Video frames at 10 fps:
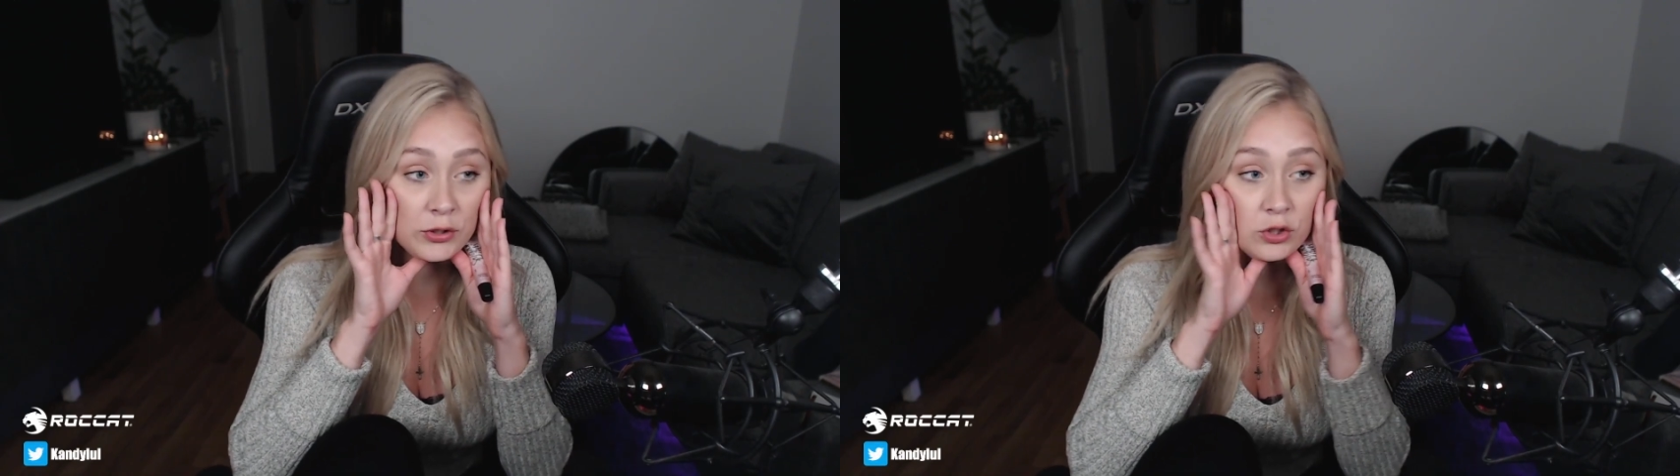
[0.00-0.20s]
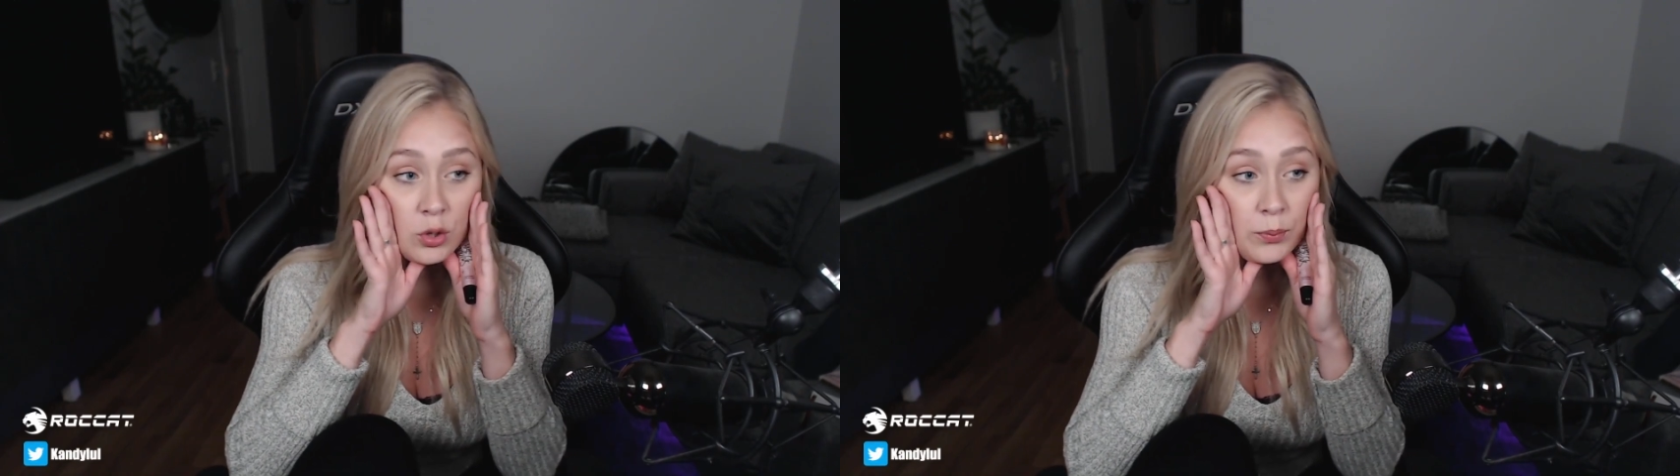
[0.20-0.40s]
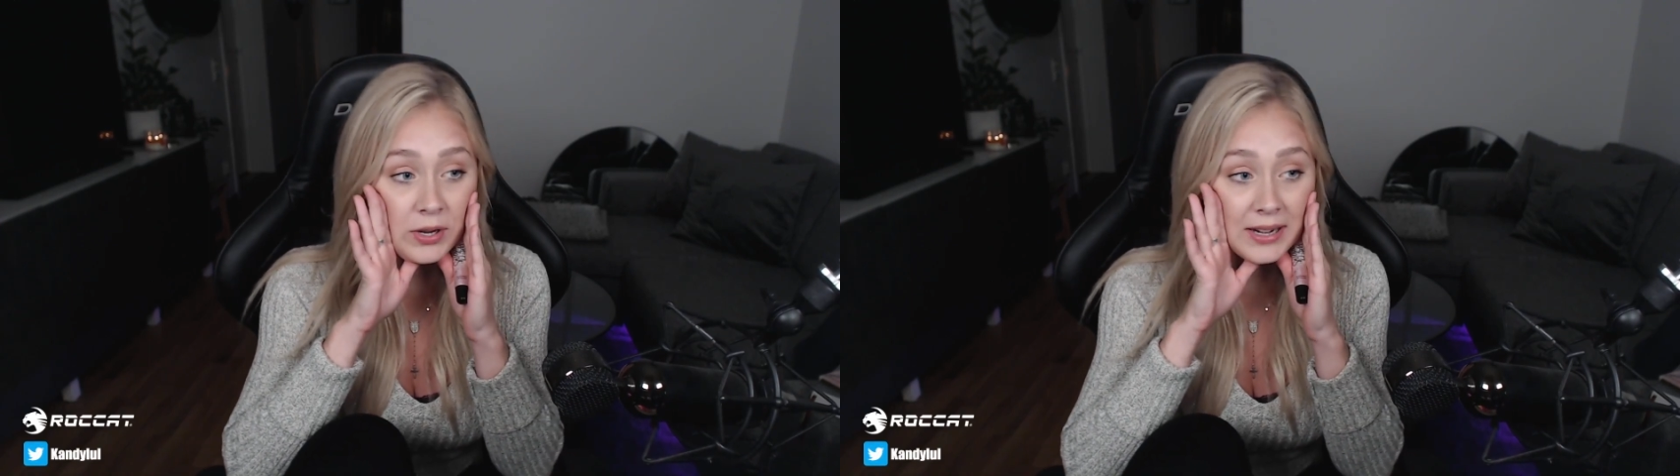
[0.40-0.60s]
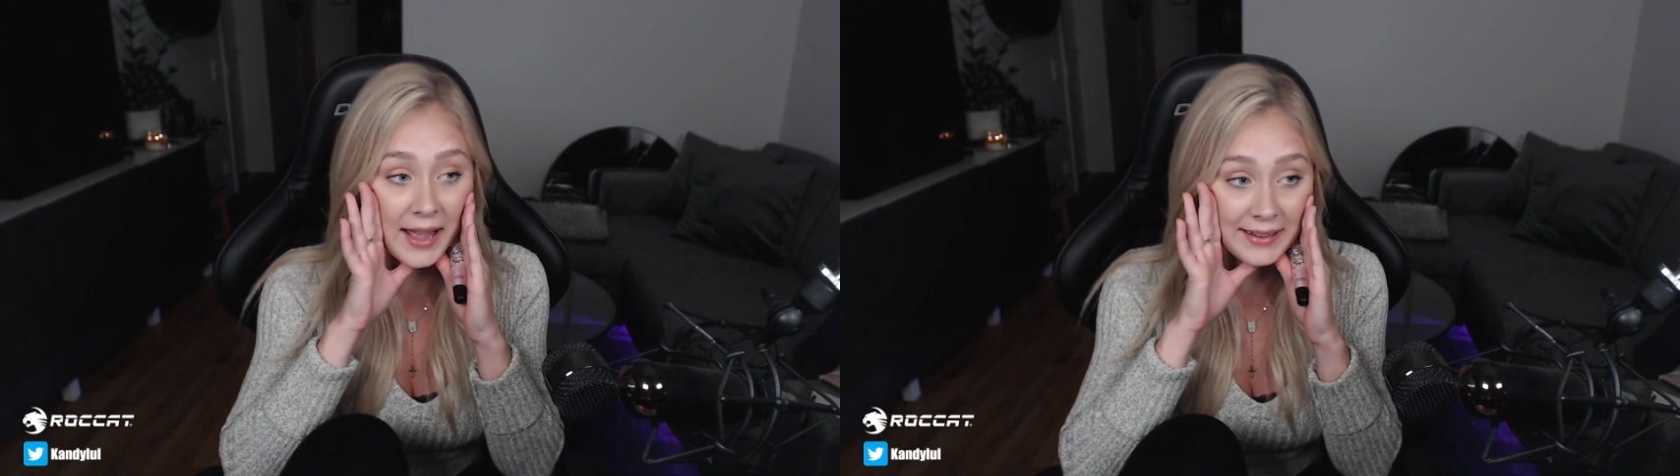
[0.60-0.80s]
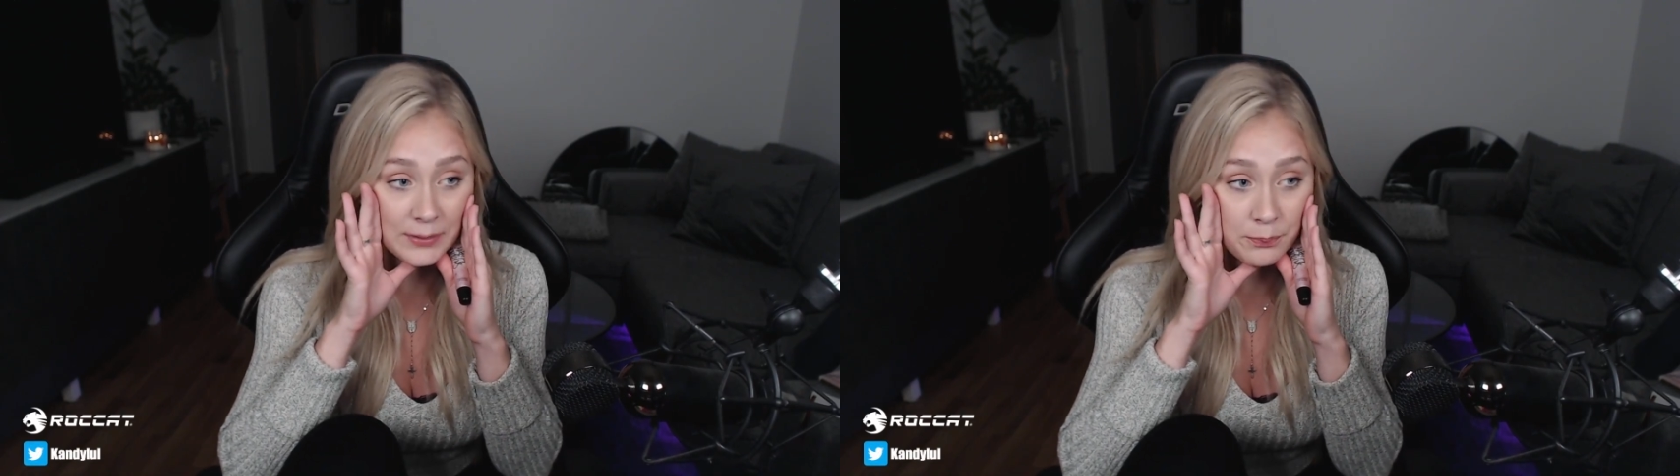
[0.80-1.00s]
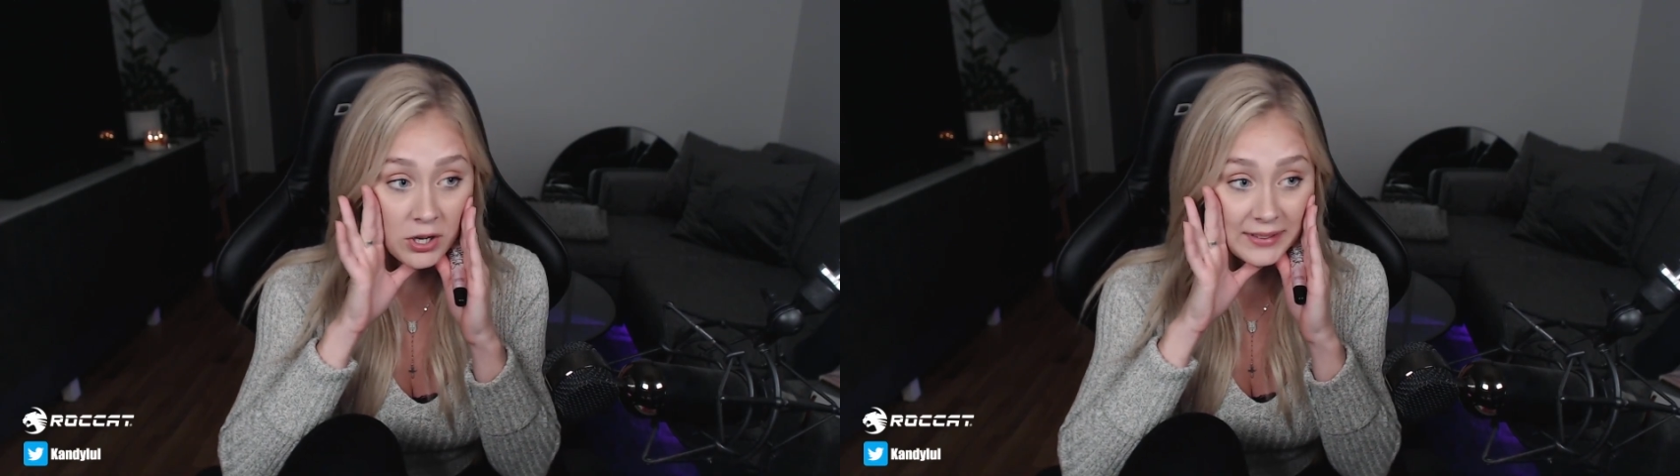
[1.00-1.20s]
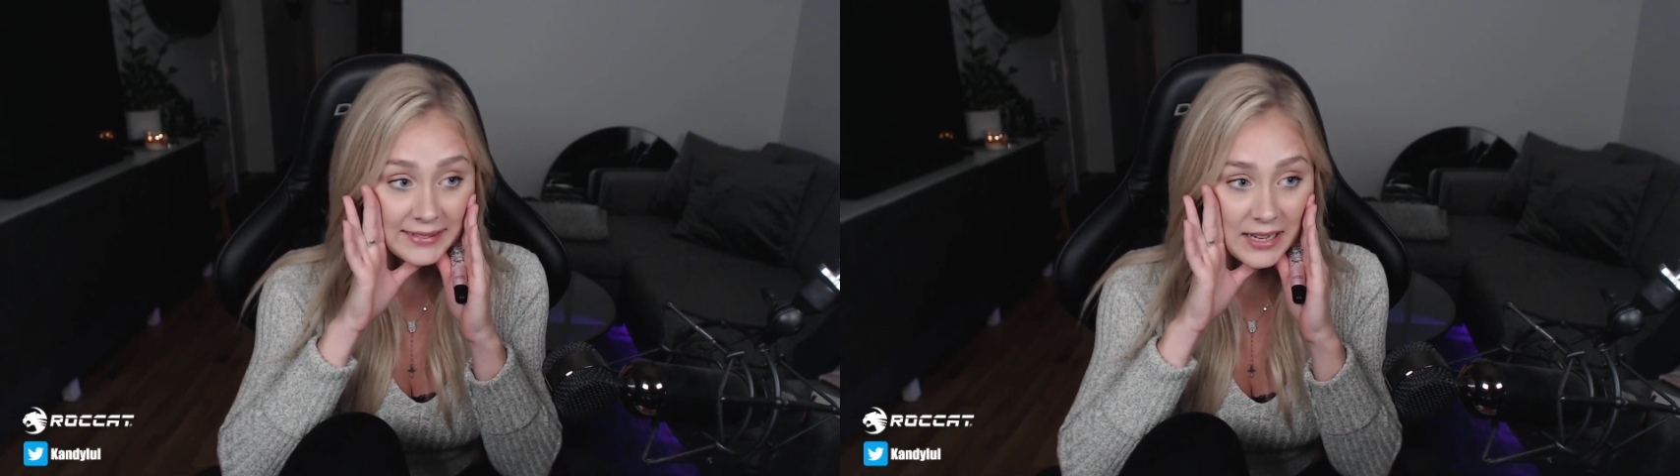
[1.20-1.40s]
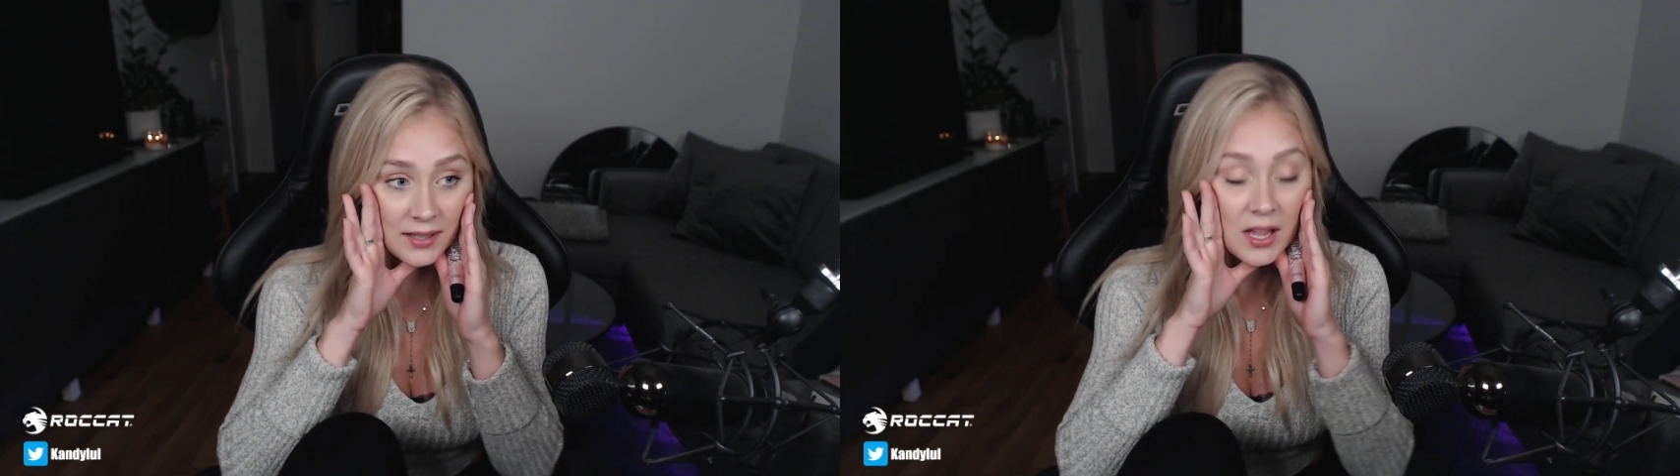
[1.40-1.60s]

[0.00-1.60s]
super nice person.